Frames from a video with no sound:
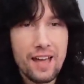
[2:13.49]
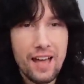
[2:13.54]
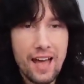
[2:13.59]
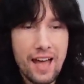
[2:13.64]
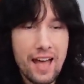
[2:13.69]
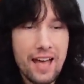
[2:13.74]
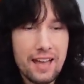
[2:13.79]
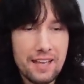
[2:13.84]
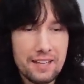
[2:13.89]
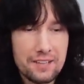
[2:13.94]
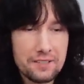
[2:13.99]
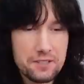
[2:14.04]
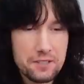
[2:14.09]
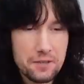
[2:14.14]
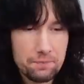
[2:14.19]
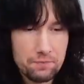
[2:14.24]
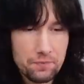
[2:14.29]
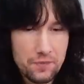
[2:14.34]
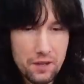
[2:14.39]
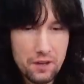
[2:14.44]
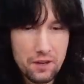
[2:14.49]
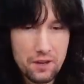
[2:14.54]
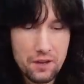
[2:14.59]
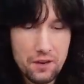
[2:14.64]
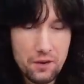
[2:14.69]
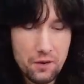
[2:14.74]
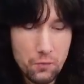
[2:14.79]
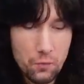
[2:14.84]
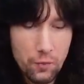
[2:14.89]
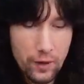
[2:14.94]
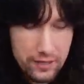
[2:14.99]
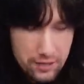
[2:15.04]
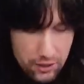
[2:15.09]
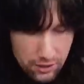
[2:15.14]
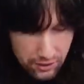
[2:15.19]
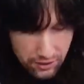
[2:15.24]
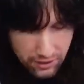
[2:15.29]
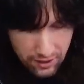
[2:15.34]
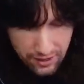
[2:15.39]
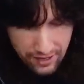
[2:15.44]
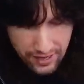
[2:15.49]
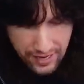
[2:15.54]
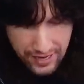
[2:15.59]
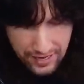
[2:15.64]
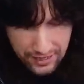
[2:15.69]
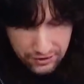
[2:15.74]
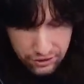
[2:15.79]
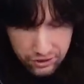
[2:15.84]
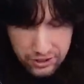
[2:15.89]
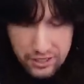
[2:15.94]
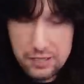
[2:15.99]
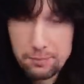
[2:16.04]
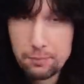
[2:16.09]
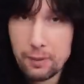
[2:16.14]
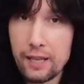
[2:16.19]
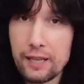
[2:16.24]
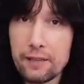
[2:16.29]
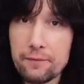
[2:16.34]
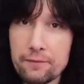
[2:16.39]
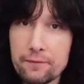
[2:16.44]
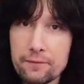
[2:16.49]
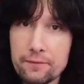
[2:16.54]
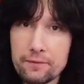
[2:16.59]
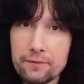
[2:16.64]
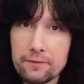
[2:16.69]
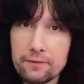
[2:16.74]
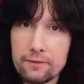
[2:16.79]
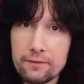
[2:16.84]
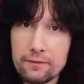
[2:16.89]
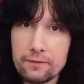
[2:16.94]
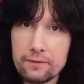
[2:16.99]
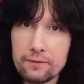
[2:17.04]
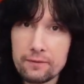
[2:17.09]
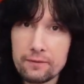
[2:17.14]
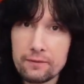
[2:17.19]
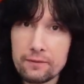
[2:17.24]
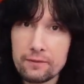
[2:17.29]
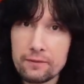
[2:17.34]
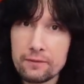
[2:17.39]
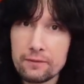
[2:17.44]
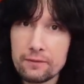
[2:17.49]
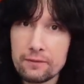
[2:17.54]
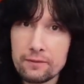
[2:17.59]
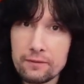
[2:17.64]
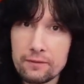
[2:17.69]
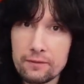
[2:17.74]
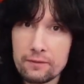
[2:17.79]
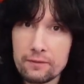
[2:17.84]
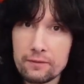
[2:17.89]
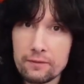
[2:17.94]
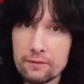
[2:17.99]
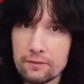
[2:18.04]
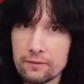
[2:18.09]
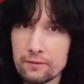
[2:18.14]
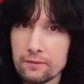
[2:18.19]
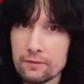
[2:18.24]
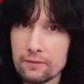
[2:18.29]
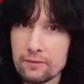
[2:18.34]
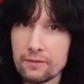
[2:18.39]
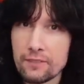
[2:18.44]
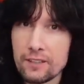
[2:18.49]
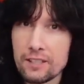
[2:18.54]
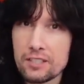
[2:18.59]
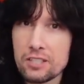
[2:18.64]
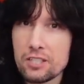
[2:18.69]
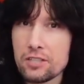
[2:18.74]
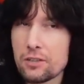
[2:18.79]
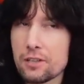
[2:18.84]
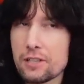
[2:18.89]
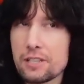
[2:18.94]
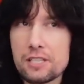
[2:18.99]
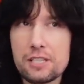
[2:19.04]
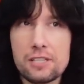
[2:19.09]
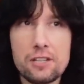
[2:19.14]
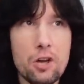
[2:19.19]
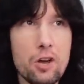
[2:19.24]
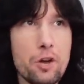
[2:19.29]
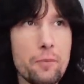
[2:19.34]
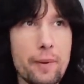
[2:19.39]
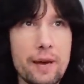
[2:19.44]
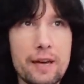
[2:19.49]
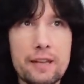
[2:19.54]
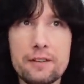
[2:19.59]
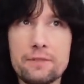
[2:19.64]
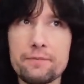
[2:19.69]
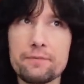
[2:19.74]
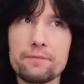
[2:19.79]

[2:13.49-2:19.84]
And when you look at her hand, she's playing, she's doing a slow bend